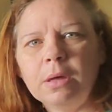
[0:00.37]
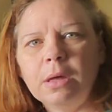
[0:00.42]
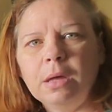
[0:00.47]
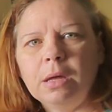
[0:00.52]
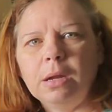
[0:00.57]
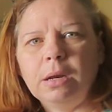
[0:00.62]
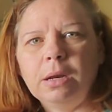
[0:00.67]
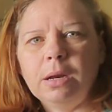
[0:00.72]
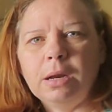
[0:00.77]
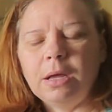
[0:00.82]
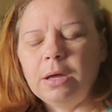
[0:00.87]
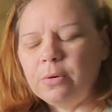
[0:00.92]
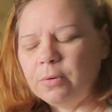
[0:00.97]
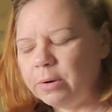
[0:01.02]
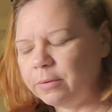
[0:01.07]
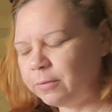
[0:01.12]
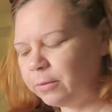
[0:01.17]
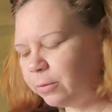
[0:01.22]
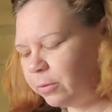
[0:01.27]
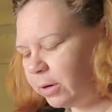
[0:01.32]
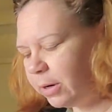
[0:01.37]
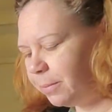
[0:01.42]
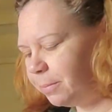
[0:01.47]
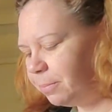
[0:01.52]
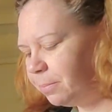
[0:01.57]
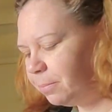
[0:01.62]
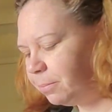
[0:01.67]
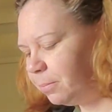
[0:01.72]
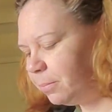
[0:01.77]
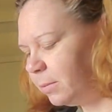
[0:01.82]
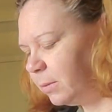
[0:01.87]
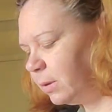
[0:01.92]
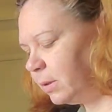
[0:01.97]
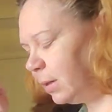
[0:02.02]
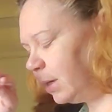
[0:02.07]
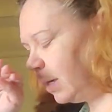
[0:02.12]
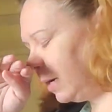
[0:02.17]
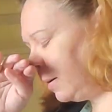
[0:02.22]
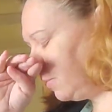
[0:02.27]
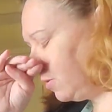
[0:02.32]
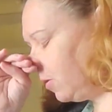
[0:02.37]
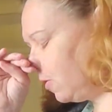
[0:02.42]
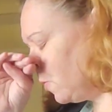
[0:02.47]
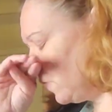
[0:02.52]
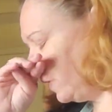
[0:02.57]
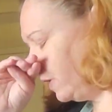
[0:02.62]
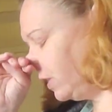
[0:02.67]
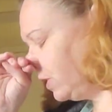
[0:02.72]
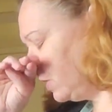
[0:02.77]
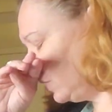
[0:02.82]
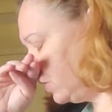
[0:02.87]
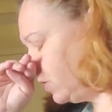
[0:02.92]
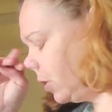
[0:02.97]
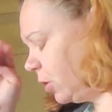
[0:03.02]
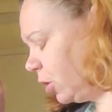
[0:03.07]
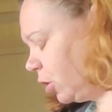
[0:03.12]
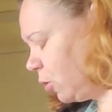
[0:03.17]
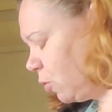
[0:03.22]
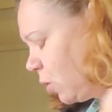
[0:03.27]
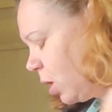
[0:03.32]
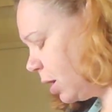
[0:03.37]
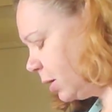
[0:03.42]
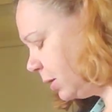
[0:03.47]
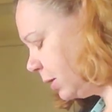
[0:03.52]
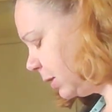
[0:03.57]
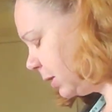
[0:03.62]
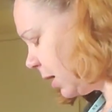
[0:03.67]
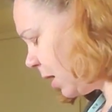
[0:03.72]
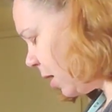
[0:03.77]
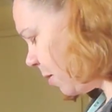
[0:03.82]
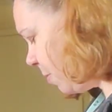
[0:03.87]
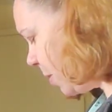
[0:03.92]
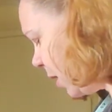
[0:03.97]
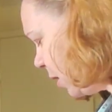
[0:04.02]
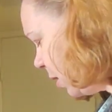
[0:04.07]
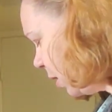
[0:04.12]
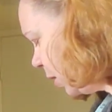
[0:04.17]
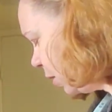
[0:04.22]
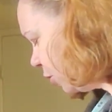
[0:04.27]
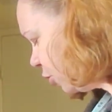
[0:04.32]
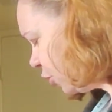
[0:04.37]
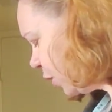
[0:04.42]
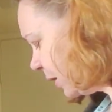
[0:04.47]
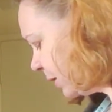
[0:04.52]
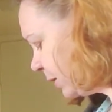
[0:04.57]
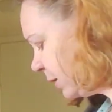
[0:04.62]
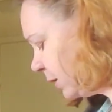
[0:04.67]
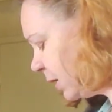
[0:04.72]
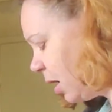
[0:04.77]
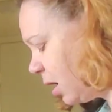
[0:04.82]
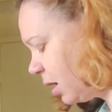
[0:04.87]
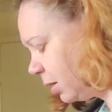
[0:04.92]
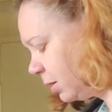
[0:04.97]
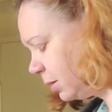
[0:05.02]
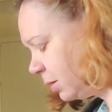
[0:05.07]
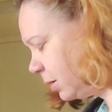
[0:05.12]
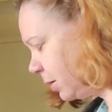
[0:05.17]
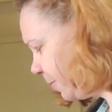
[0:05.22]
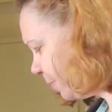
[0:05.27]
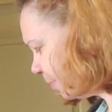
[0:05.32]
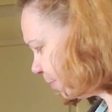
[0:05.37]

Hello everyone. Today I'm going to do some dress socks.